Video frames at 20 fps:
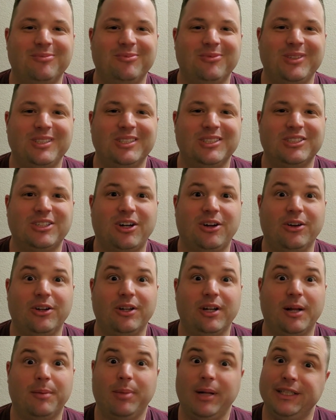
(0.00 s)
We just called
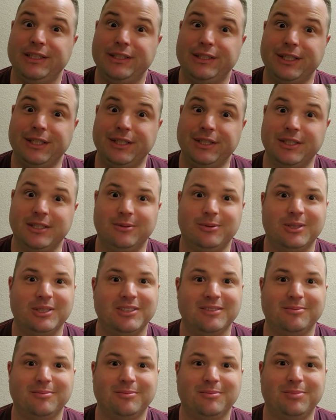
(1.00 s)
it a PlayStation. It
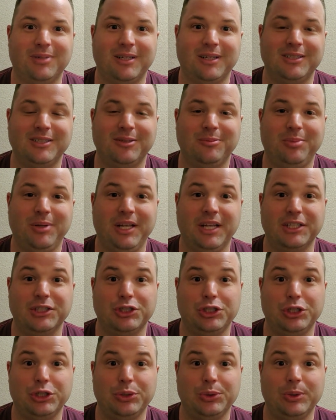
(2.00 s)
wasn't
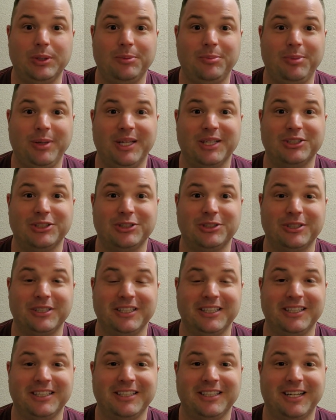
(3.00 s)
PS2,
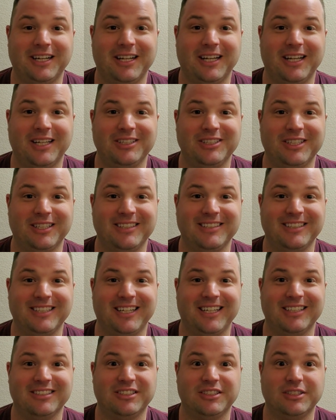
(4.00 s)
PS3, none of that
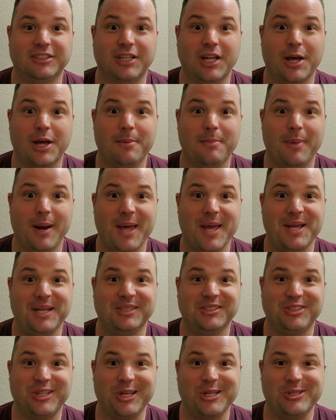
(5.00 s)
jazz, just
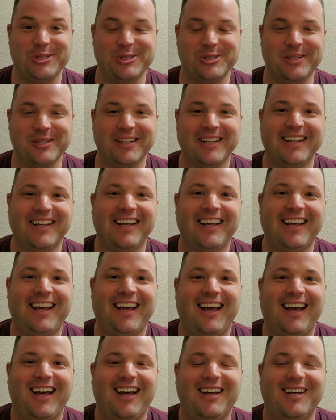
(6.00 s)
PlayStation.
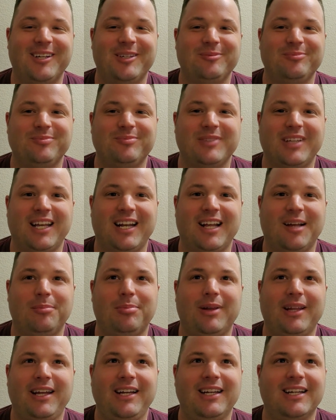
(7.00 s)
And I
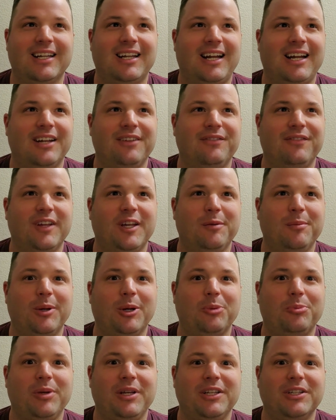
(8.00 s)
played a lot of
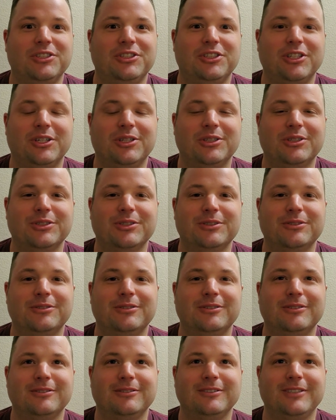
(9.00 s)
MLB The Show
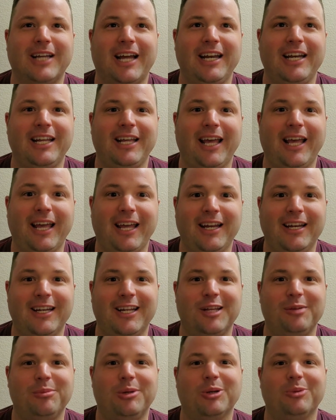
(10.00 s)
98,
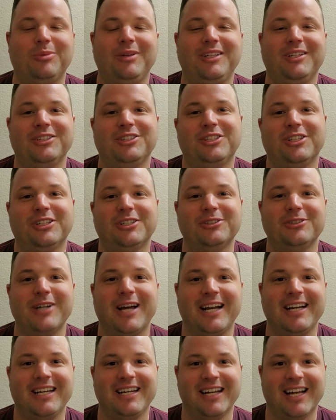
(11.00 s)
MLB The Show
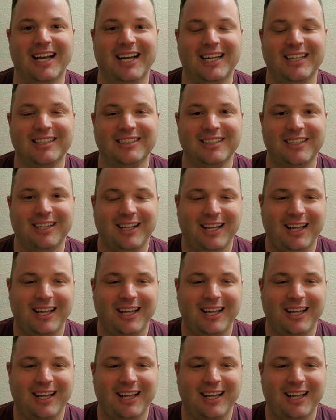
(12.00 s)
99.